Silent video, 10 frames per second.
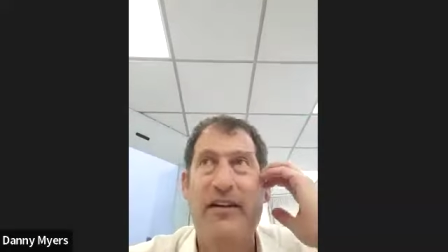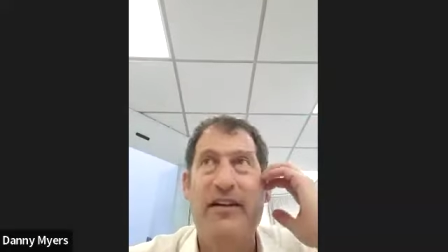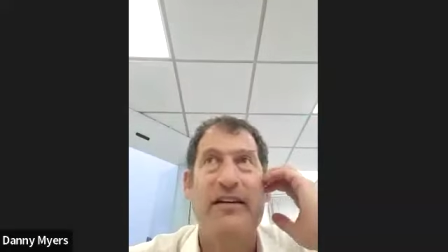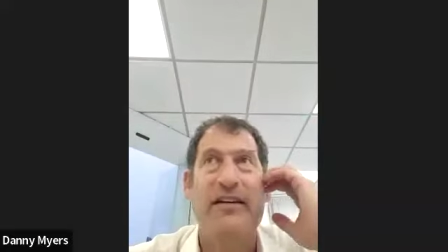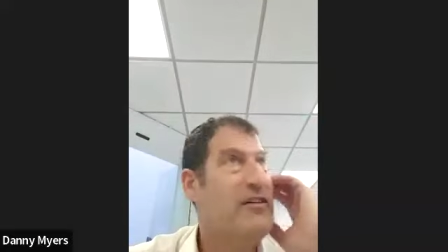
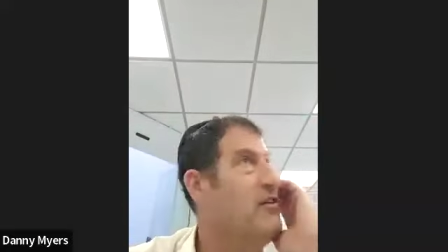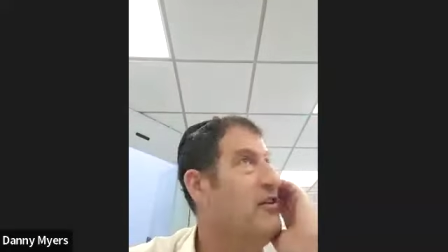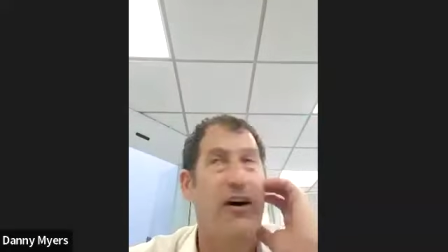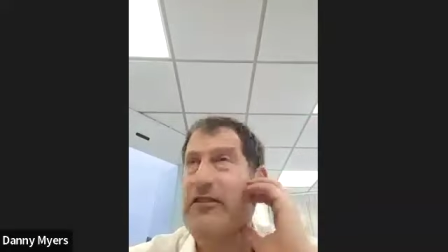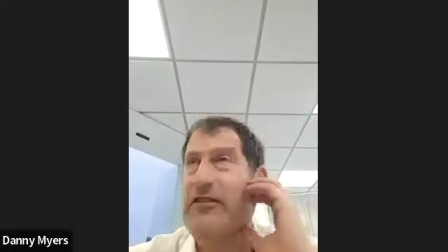No.
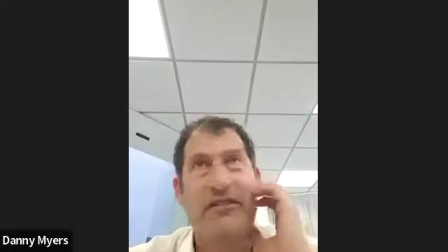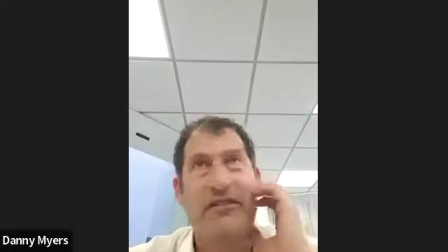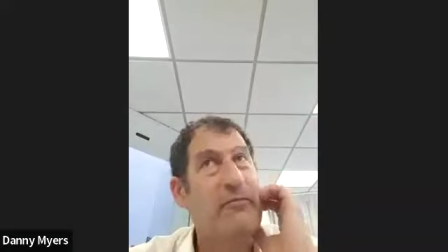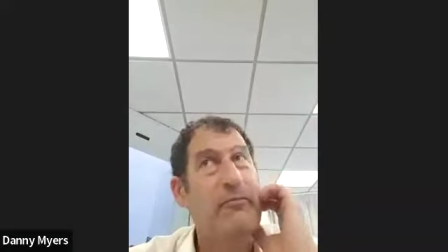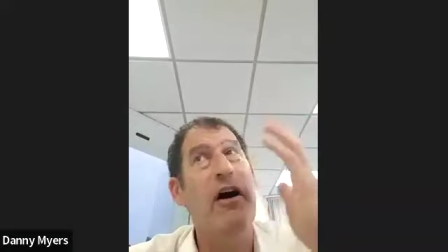
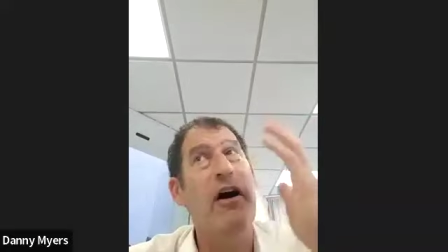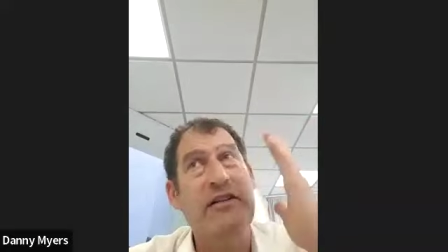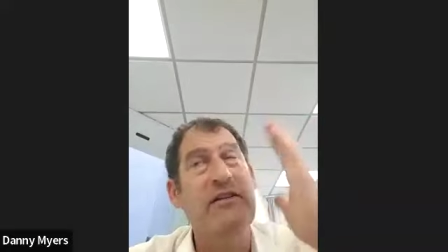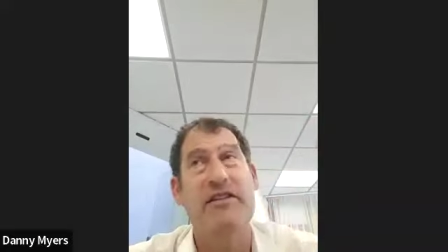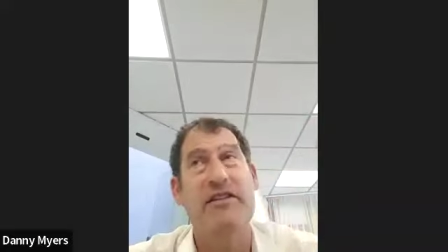Baruch Hashem, at least he
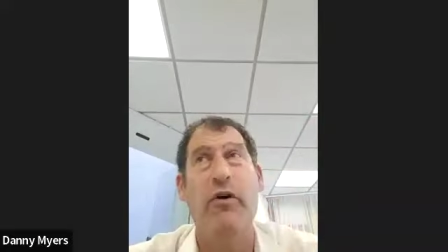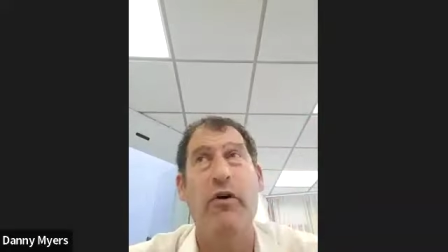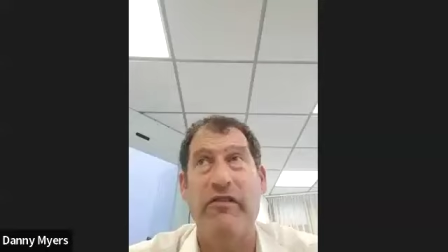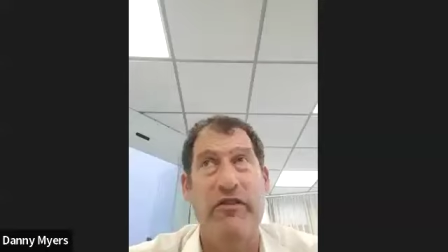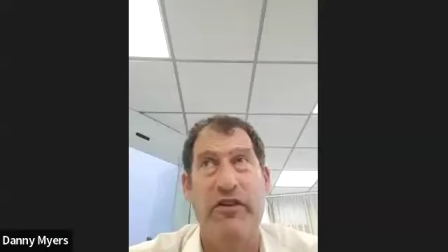didn't walk around with a
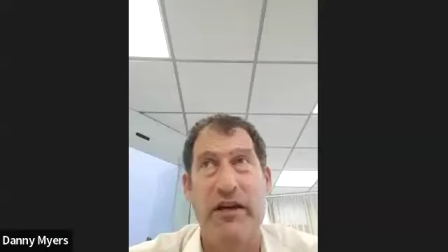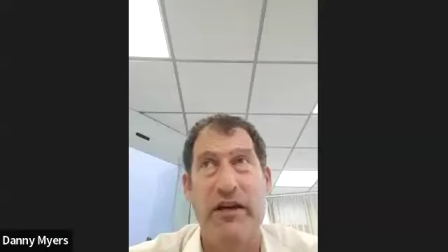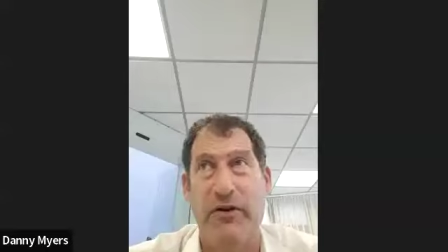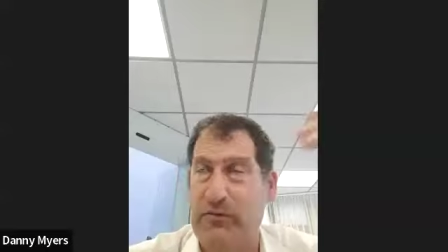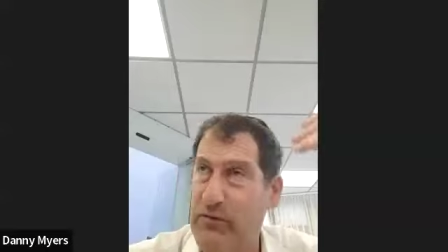kippah because it was
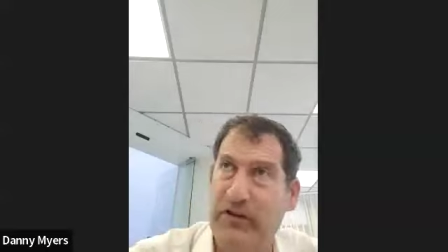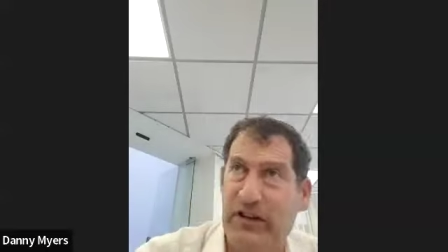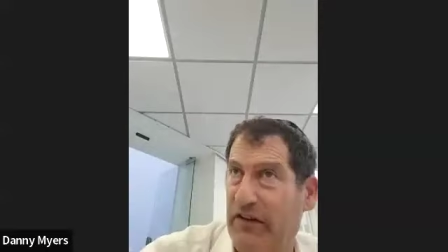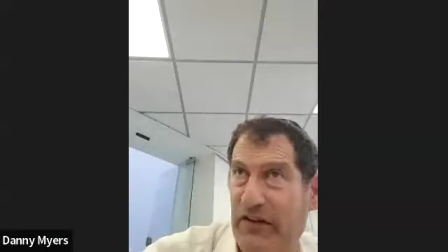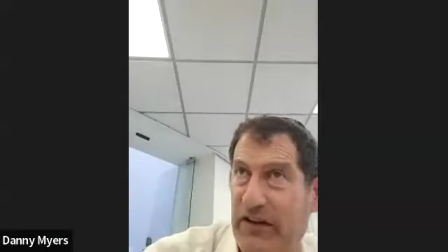a different
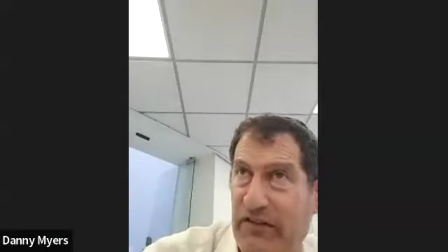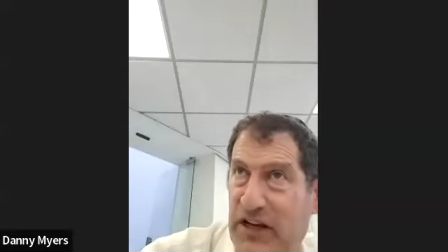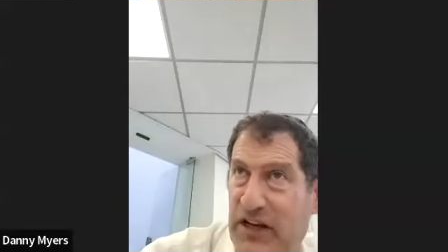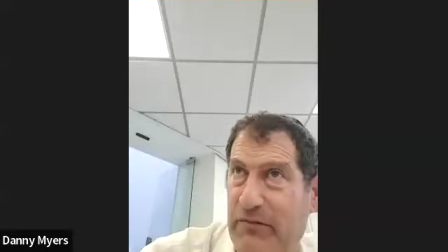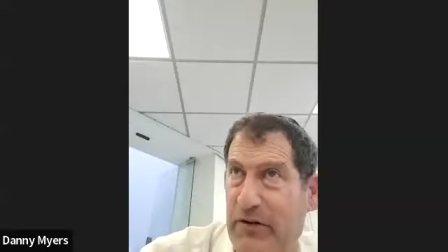level of
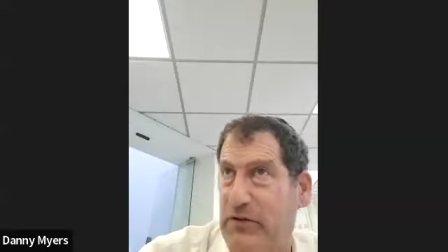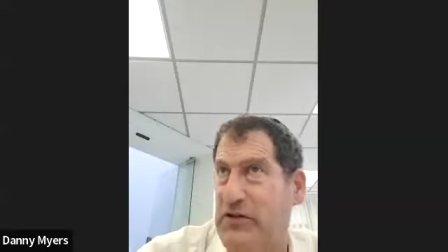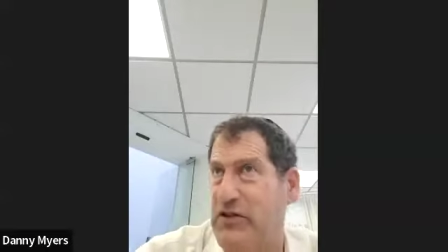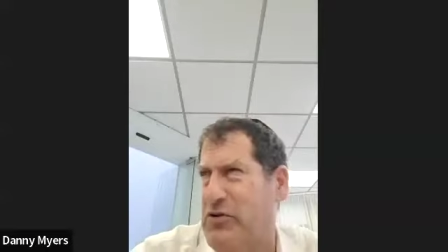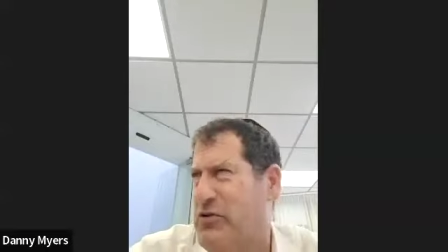Hashem, but he was
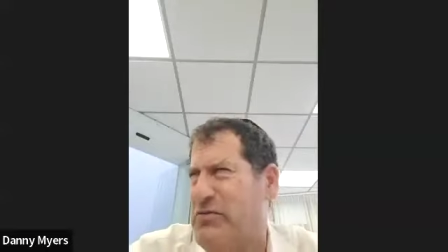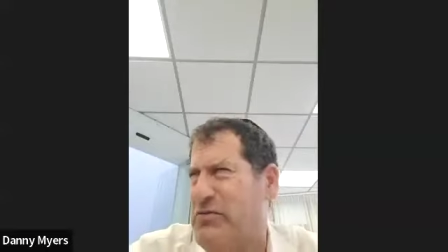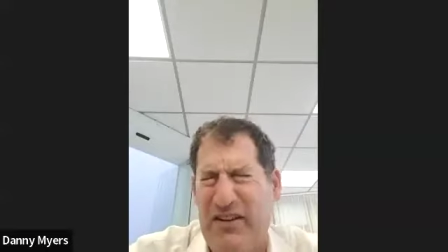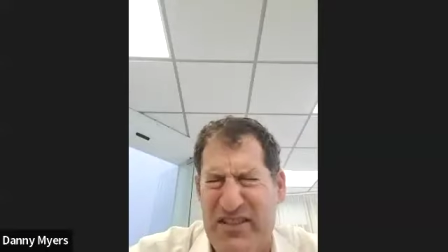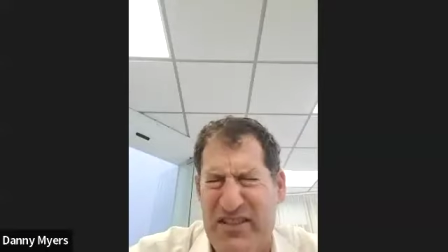a Jewish,
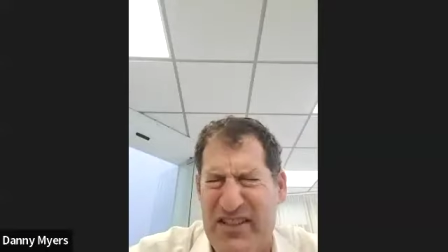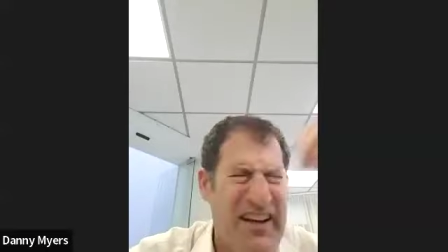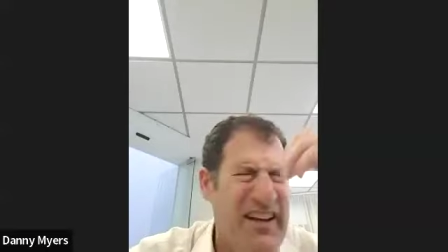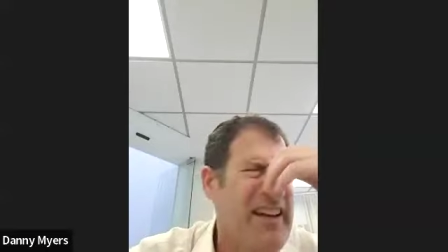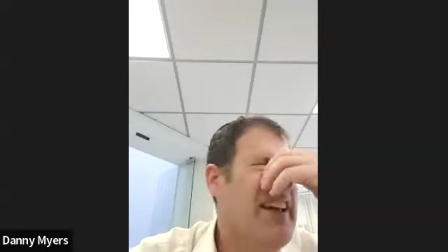but he was sick.
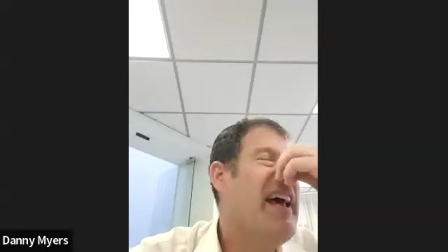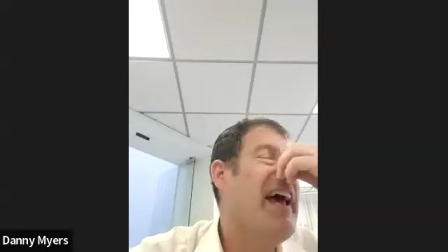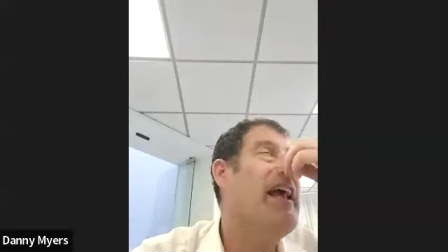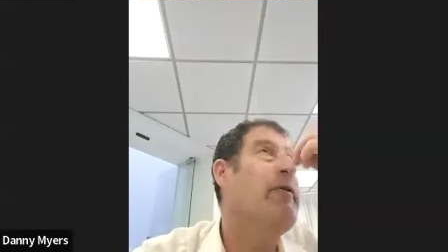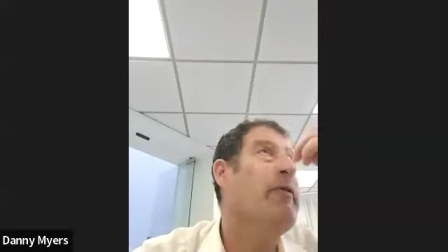
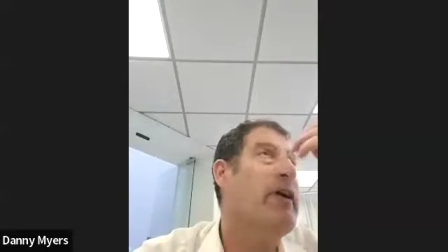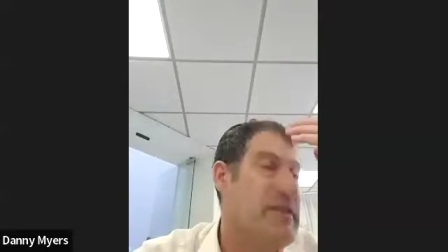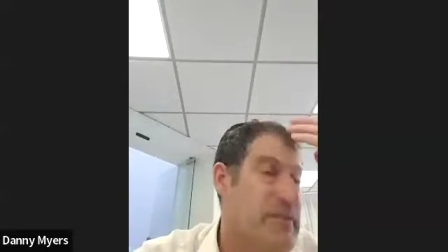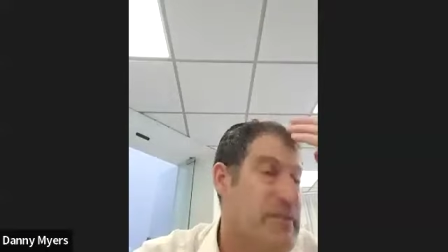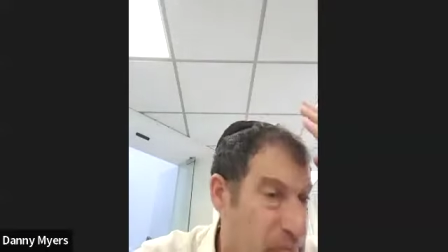Anyways,
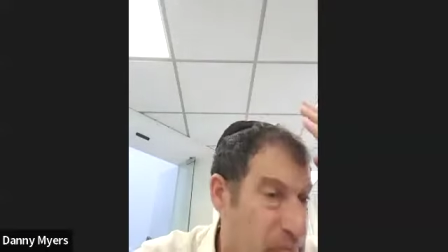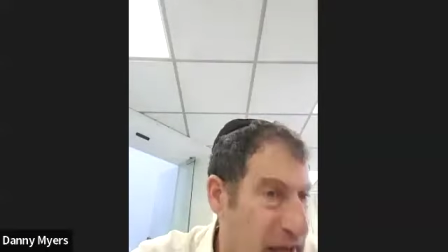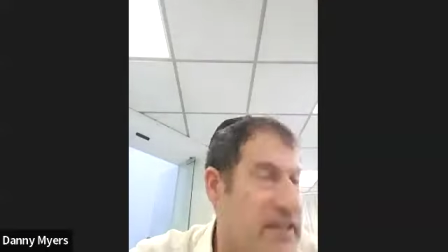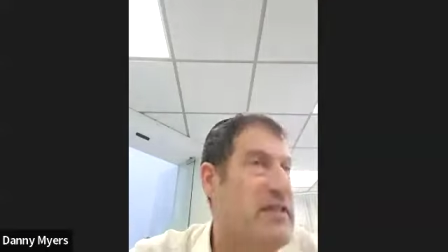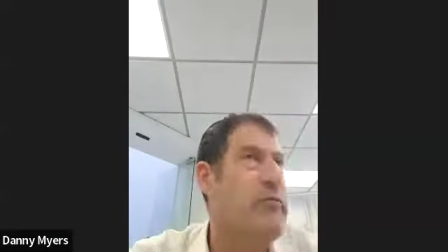but a
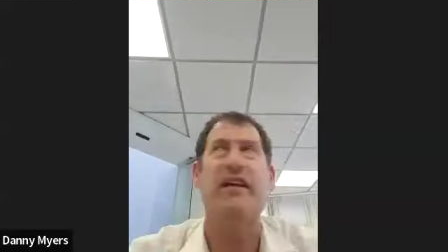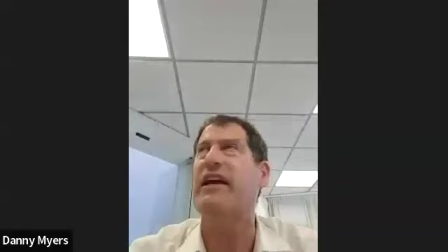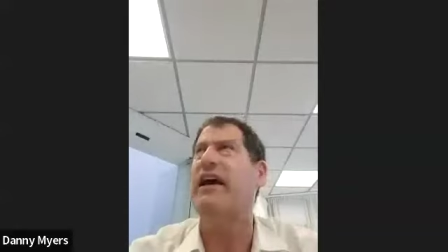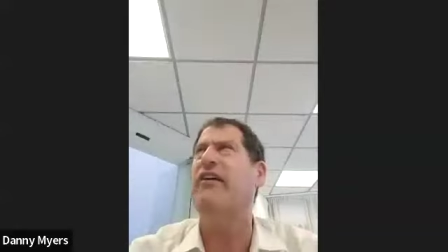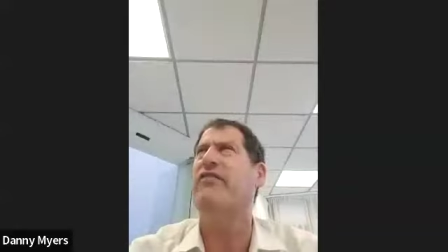basin would take
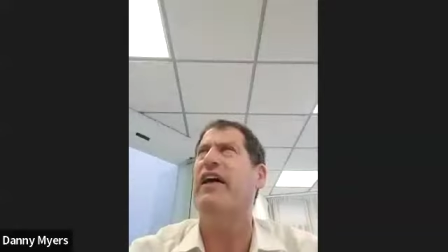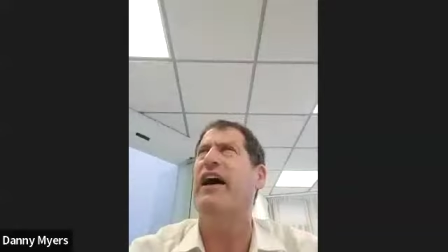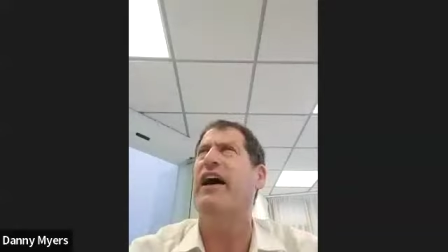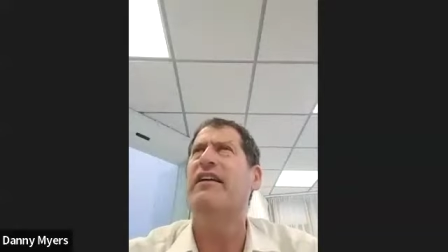care of that.